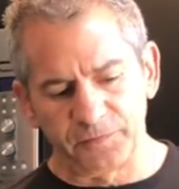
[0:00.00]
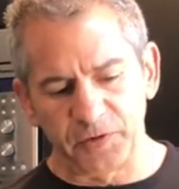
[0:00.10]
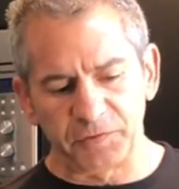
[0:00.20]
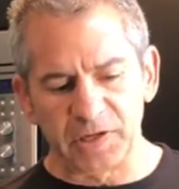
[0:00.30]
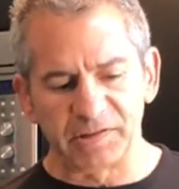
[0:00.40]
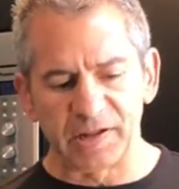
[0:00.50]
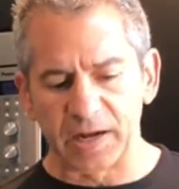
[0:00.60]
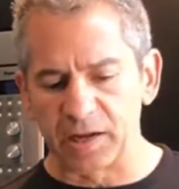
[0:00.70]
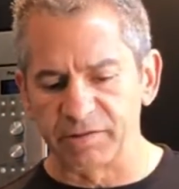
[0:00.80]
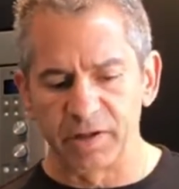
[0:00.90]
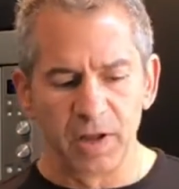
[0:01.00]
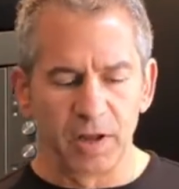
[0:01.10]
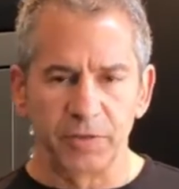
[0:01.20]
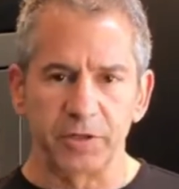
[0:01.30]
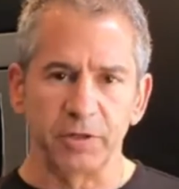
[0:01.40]
15 seconds
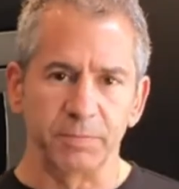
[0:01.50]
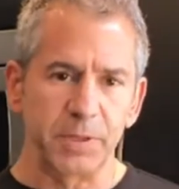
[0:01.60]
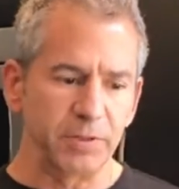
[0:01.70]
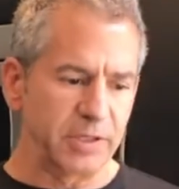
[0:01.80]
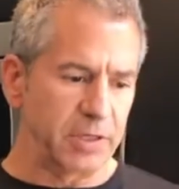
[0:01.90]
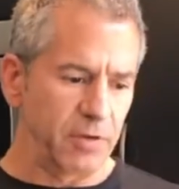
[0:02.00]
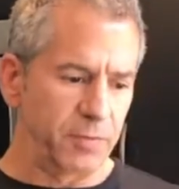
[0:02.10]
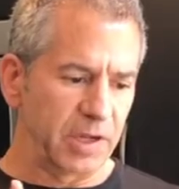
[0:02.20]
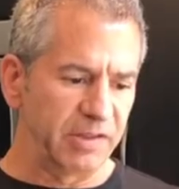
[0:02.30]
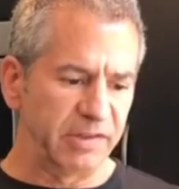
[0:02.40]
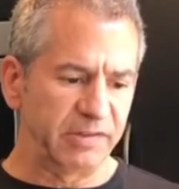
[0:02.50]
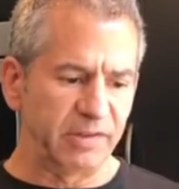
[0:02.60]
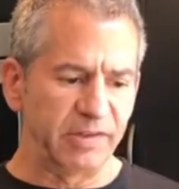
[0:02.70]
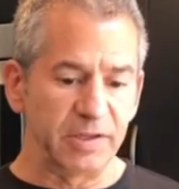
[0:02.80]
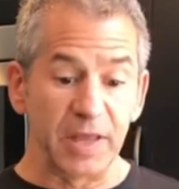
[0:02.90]
that you'll be able to tell from the
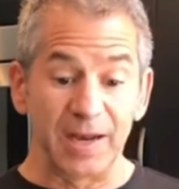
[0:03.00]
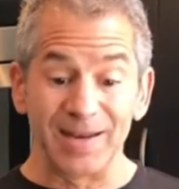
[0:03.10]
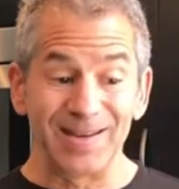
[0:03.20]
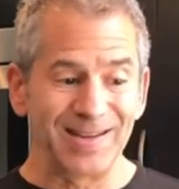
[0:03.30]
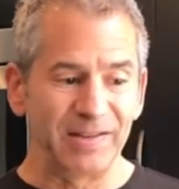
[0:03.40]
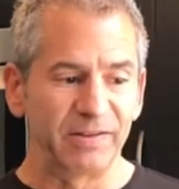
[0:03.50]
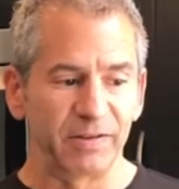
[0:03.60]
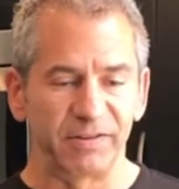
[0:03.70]
consistency that it needs